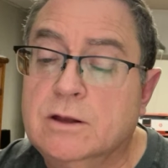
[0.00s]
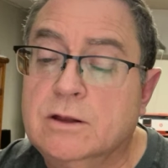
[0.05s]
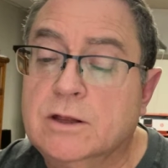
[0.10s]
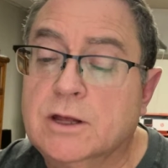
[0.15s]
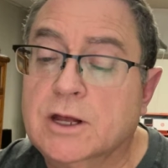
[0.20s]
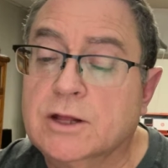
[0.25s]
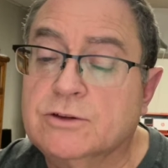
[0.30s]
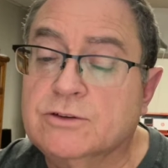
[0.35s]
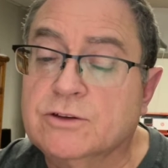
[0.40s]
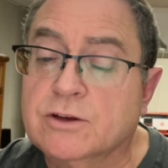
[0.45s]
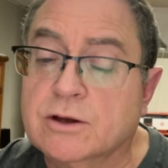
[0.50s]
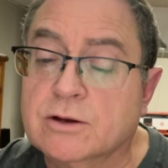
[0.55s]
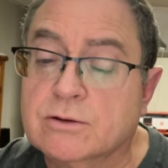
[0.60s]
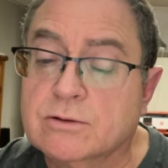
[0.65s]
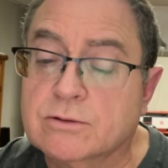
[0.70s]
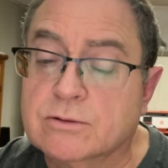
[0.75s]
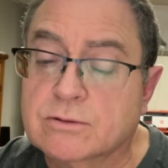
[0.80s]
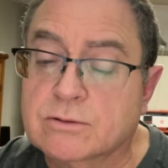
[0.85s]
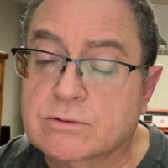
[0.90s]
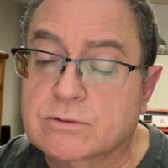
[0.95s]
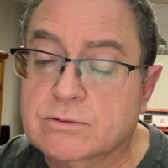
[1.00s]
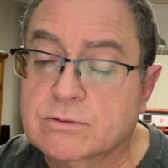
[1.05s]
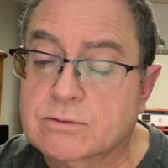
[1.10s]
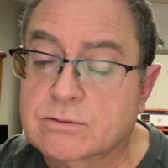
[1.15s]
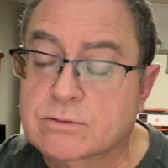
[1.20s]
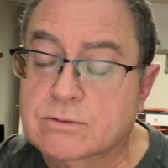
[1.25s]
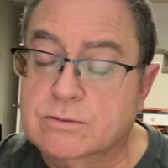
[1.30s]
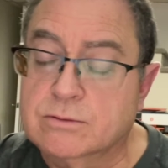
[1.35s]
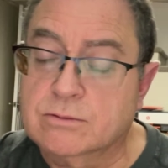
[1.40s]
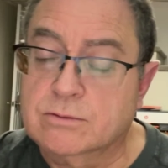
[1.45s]
That's a
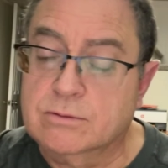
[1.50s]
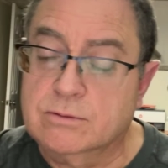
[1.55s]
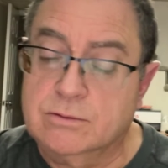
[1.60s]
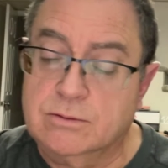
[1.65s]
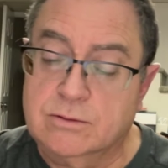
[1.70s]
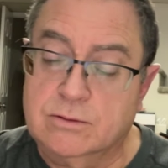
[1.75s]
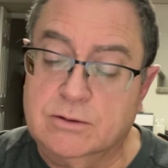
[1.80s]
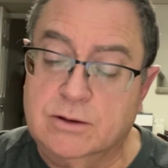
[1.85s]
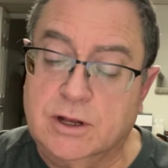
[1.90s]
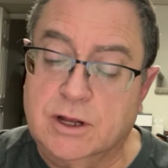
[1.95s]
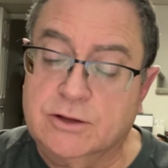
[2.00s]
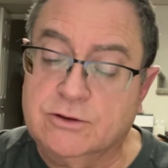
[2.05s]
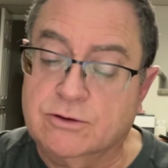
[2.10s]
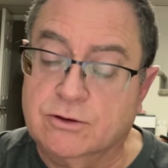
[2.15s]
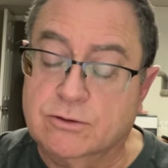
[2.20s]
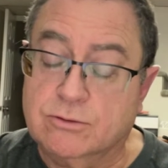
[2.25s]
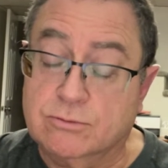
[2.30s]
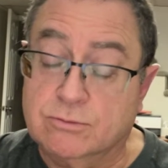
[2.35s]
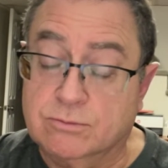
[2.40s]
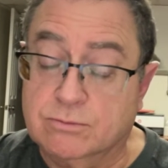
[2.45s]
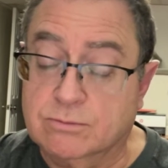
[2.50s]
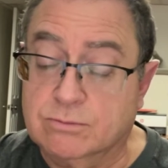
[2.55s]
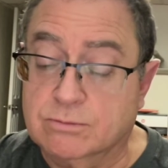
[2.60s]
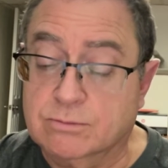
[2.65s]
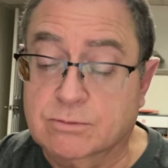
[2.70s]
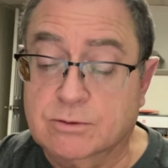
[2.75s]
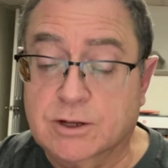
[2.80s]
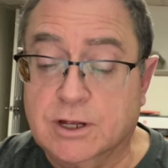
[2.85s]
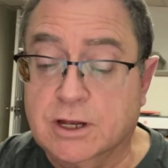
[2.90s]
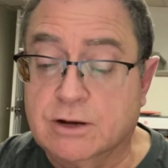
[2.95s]

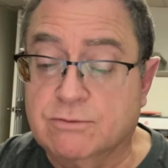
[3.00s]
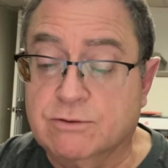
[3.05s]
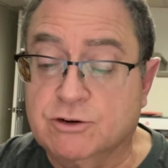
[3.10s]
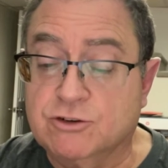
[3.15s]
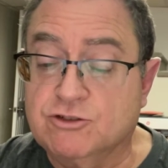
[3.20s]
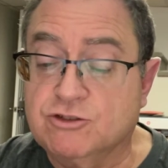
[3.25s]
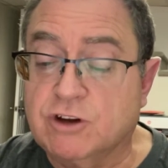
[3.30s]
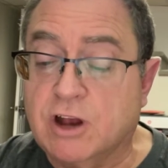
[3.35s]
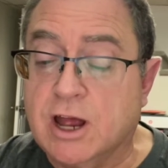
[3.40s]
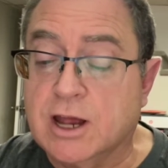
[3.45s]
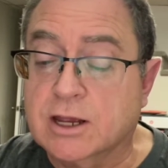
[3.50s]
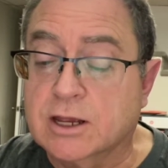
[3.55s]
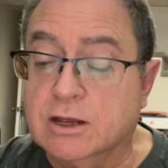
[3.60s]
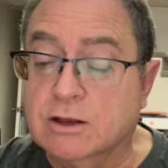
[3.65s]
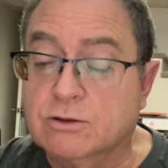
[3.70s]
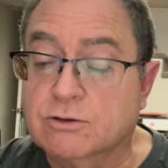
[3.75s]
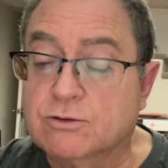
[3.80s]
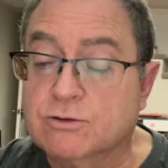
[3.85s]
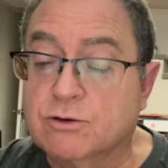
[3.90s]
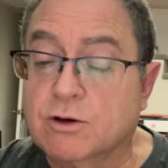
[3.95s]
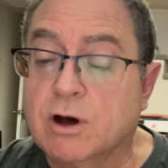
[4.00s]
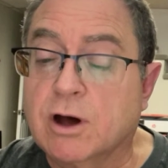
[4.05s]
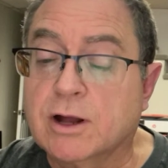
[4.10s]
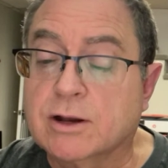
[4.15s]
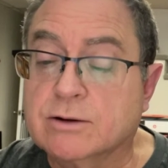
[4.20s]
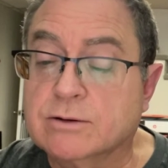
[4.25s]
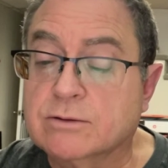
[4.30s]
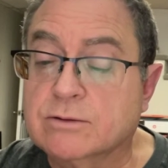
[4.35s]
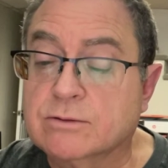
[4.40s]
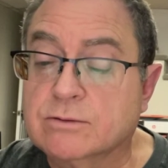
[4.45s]
kind of a shocking thought,
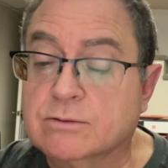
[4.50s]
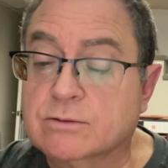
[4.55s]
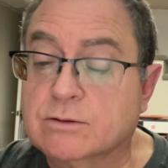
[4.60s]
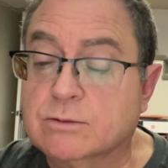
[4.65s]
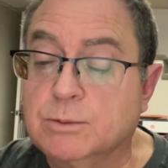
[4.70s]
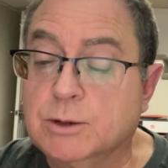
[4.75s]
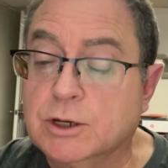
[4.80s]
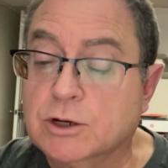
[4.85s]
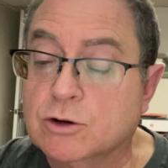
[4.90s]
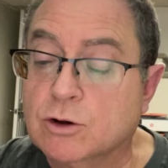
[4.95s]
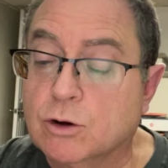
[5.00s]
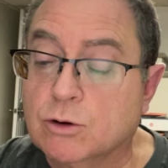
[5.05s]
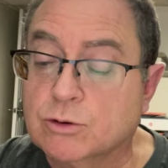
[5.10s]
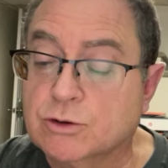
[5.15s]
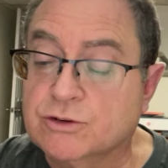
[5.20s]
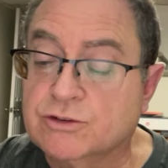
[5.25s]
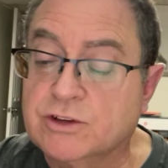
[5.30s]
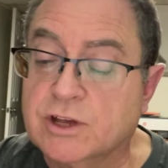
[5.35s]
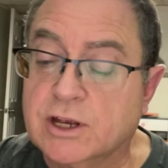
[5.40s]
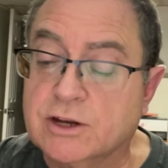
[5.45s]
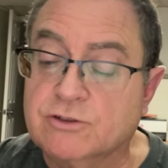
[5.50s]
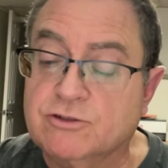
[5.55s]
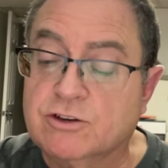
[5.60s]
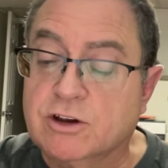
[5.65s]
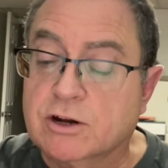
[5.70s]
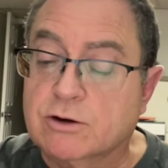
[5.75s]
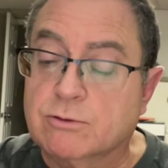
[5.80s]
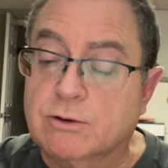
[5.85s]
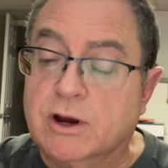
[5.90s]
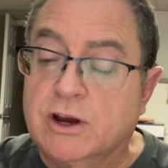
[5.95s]
to be known as that
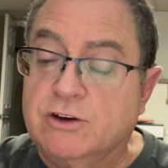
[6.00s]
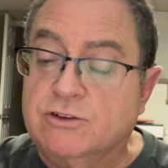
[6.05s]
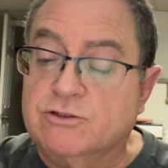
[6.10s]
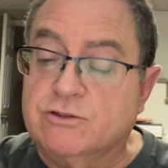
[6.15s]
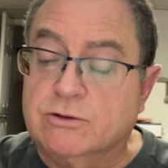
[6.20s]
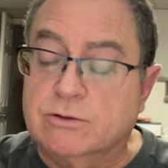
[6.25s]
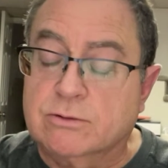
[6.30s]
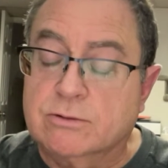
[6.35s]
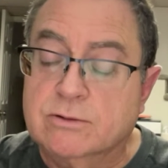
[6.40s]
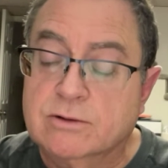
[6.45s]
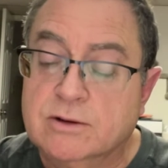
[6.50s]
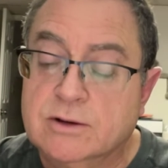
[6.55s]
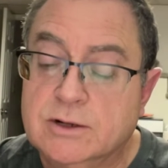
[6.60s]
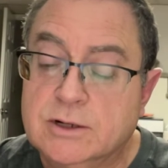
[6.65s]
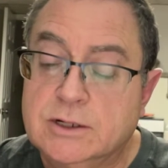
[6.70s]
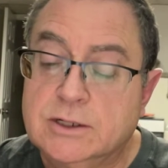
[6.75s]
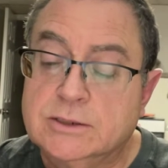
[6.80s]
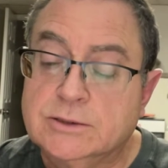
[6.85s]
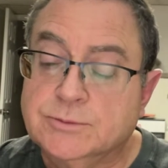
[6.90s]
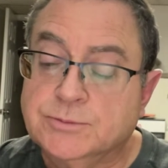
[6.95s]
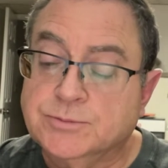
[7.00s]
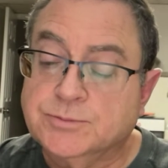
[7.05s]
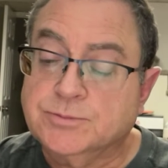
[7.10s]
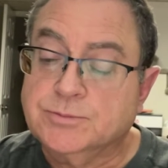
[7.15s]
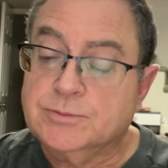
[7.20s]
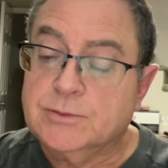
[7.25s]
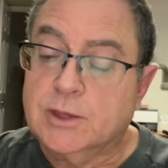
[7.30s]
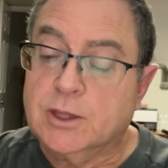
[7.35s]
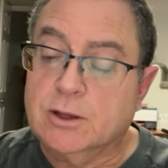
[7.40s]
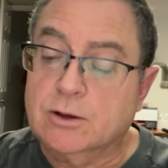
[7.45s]
generation
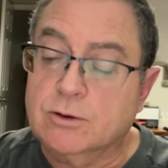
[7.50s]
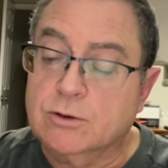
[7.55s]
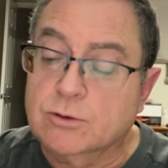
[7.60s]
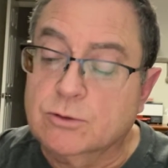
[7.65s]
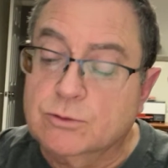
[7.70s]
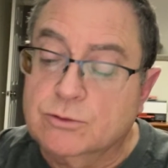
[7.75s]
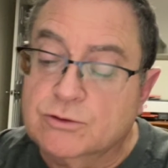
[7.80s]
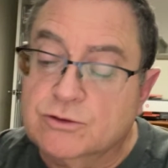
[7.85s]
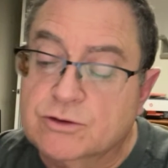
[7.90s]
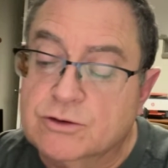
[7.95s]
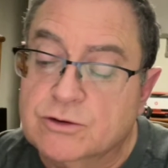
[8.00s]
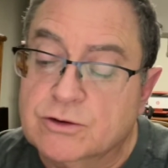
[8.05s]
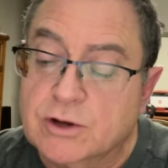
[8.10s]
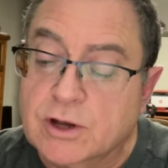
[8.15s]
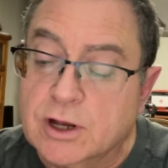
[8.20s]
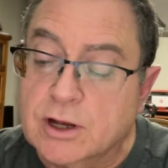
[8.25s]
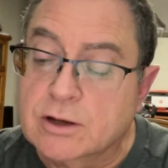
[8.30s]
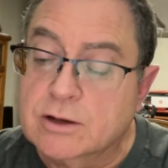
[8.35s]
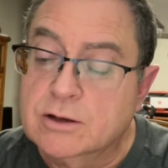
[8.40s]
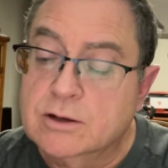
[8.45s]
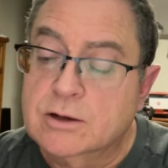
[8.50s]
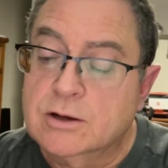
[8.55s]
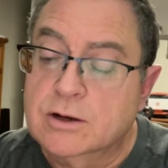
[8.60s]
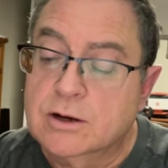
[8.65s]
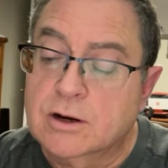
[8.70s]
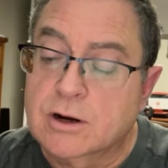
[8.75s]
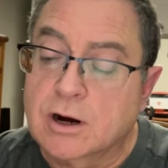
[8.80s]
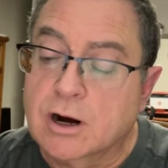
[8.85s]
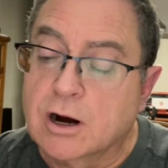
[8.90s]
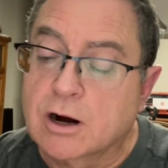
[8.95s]
whose
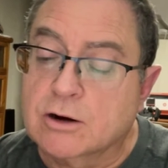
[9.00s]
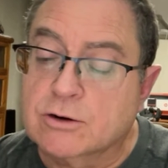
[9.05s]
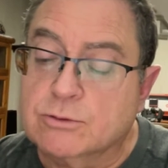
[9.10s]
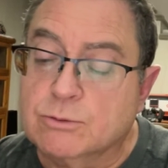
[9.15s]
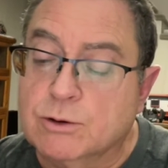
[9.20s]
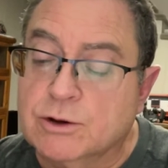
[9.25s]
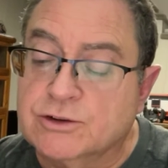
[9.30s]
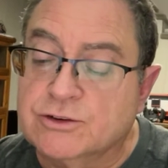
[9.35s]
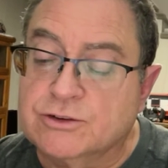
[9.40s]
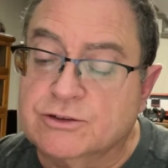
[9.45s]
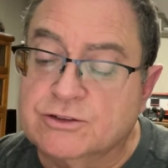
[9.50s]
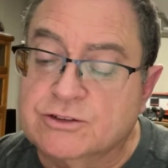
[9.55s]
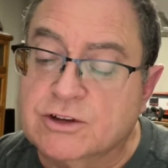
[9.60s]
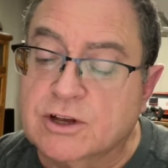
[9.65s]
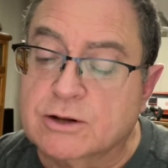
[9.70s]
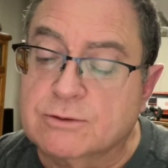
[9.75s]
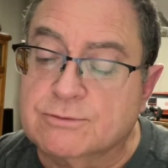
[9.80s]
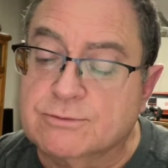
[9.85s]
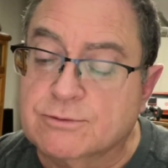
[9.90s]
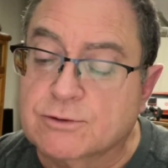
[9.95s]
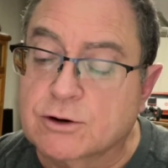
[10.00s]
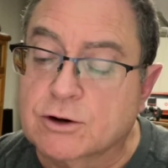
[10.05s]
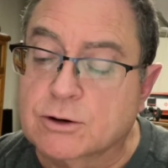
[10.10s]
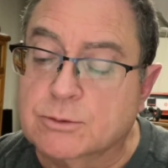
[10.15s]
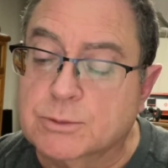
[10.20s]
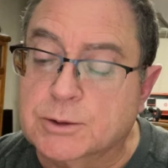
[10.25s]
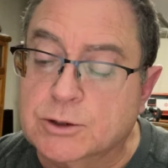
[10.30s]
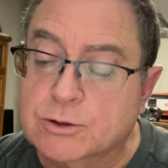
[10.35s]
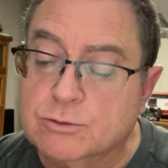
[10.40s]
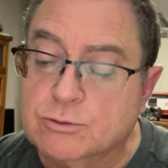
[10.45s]
heart wasn't set
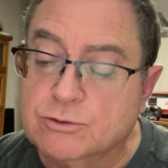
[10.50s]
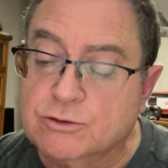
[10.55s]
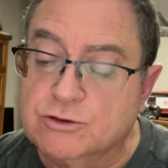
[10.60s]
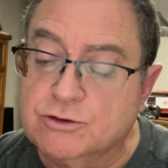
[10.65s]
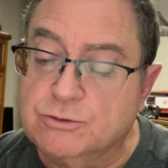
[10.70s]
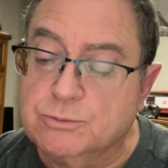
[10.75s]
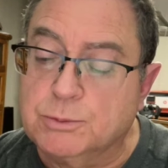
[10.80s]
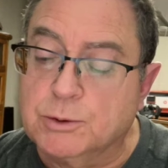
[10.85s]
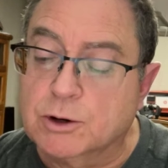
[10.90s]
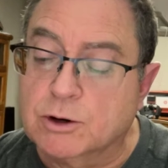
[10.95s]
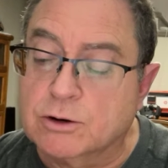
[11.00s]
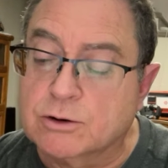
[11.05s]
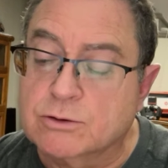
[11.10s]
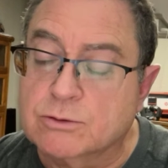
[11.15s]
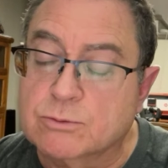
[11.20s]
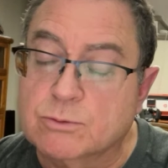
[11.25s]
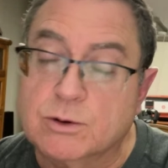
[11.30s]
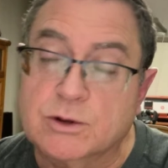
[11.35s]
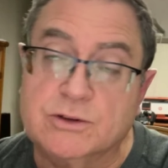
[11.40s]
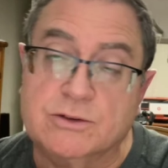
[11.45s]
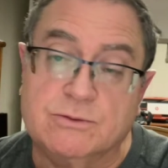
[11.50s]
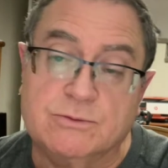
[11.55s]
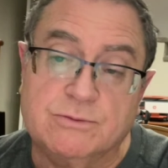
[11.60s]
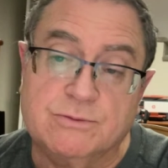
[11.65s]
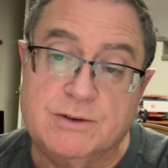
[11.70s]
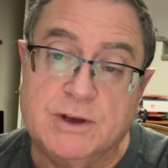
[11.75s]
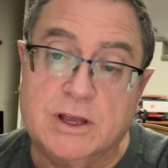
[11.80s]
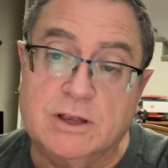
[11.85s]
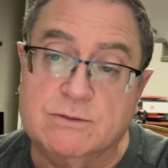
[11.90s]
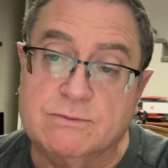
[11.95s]
firm and whose spirit wasn't
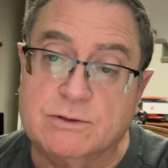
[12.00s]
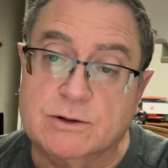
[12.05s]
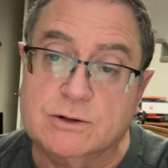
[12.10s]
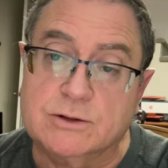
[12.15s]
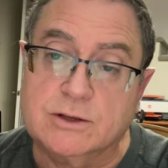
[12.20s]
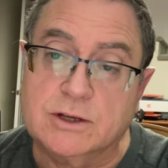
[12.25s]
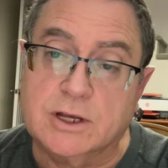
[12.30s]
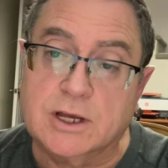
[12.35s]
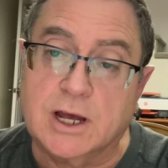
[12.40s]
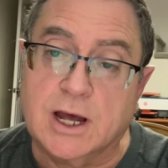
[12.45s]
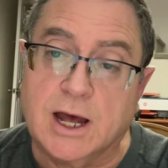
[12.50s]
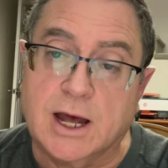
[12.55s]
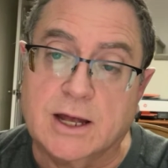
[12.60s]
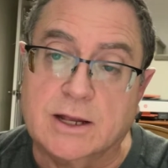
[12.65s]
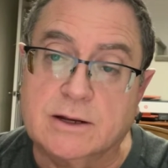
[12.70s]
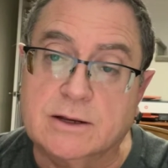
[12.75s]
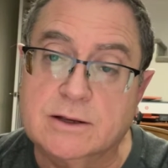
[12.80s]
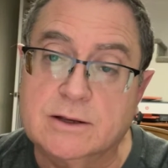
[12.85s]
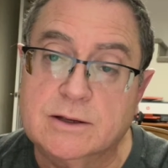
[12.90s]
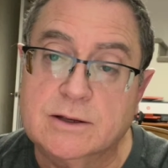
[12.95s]
faithful to God.